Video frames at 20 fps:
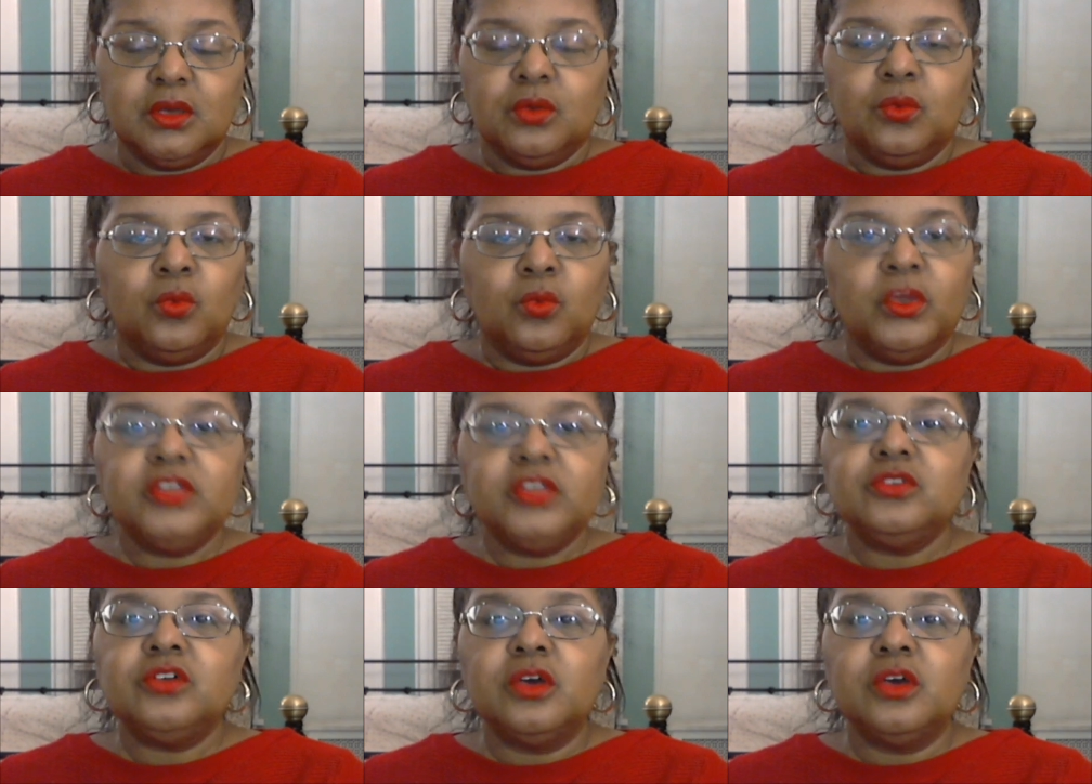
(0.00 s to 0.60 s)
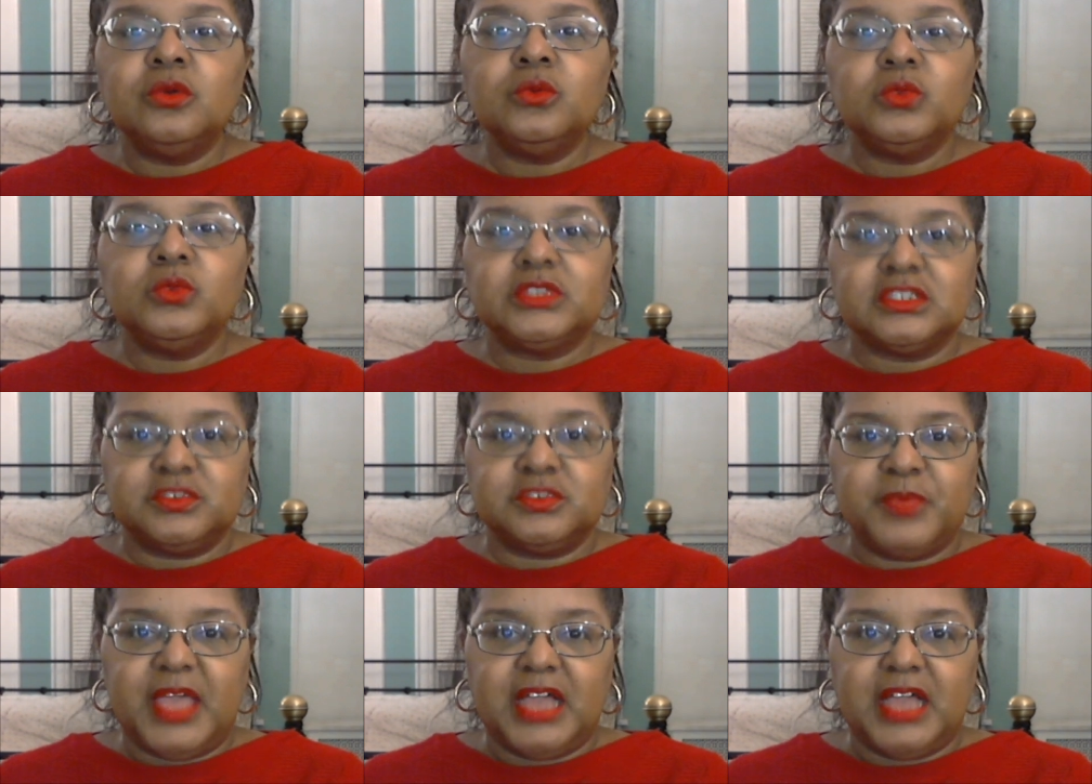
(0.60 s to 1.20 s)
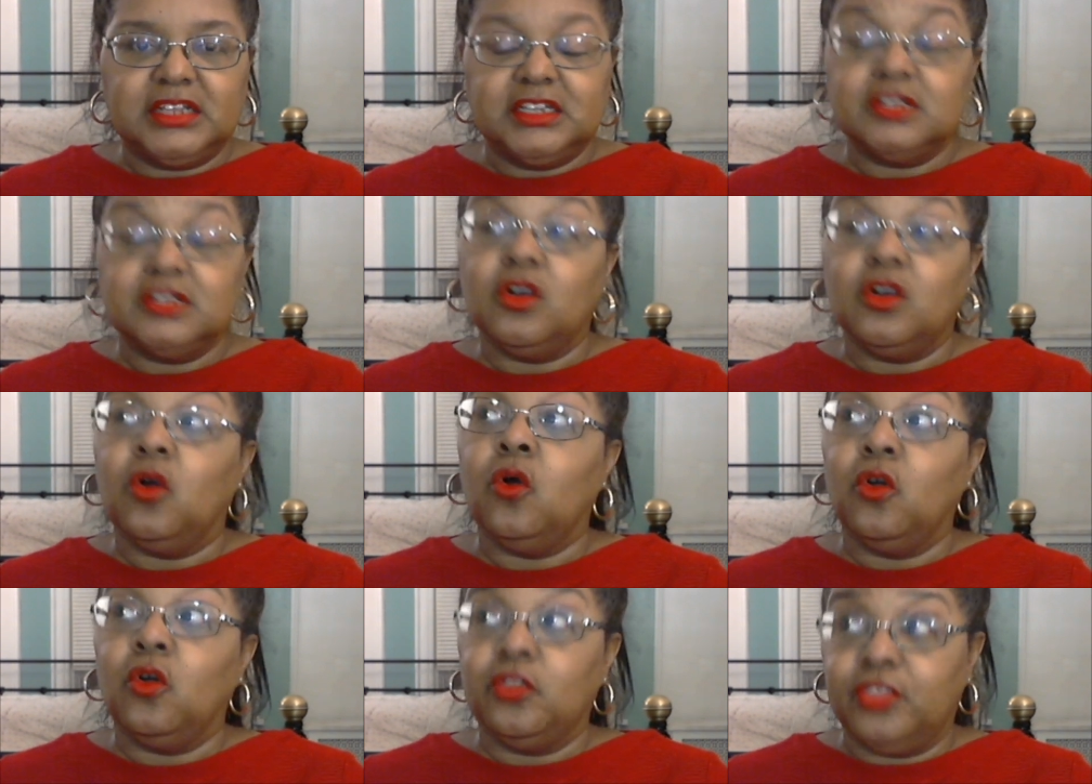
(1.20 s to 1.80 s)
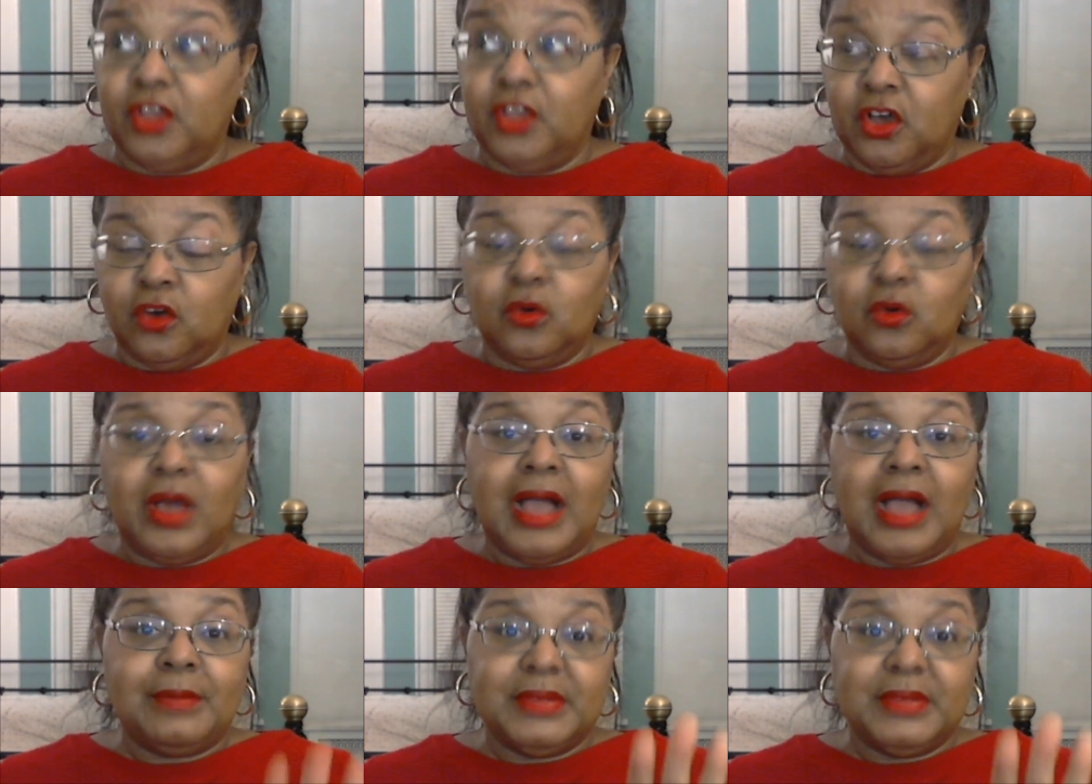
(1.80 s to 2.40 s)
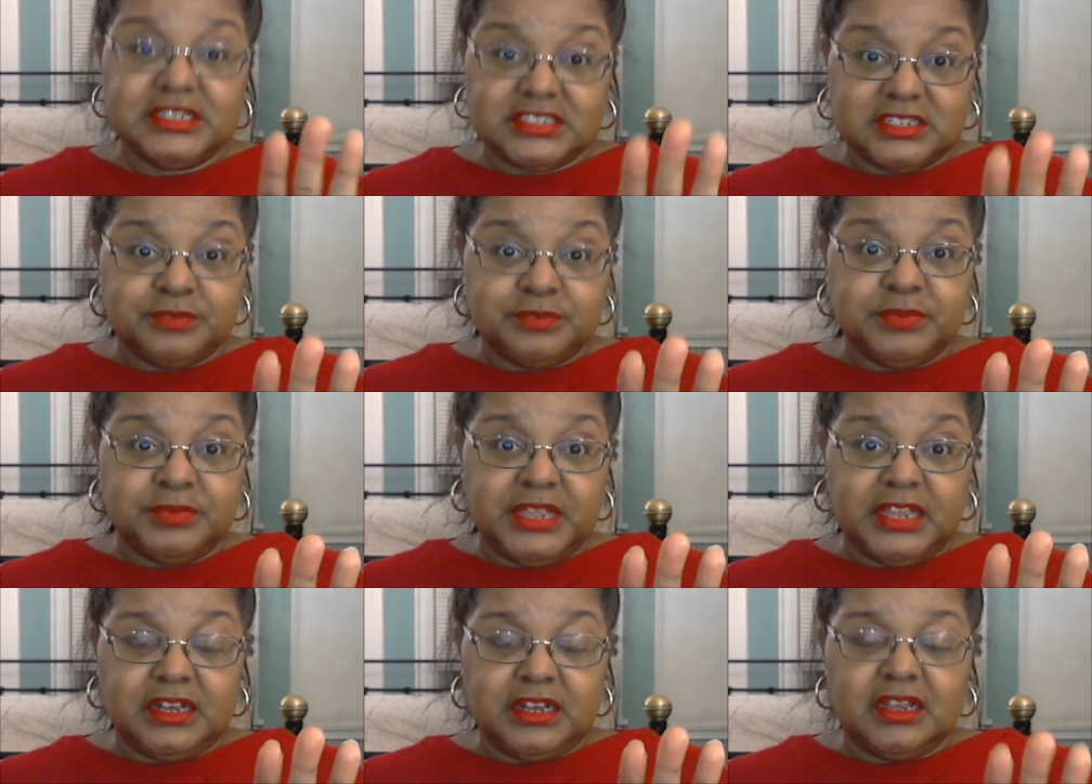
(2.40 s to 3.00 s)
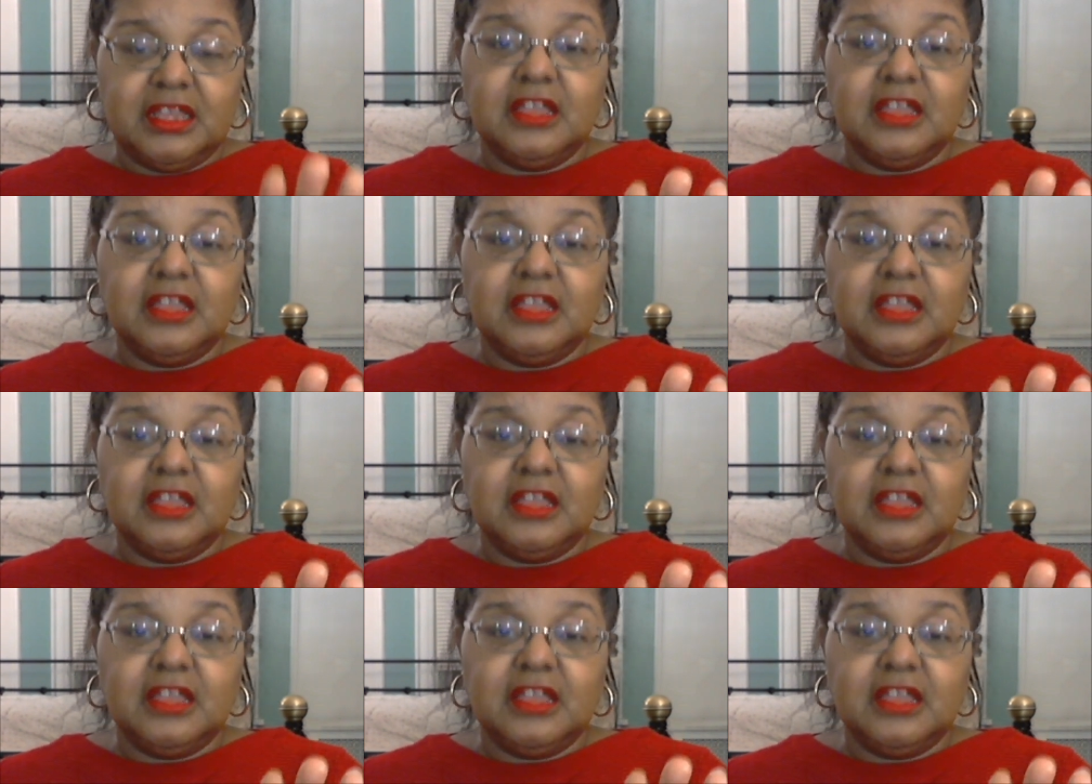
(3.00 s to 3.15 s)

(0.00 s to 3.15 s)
Where you going with this palette? Although I must admit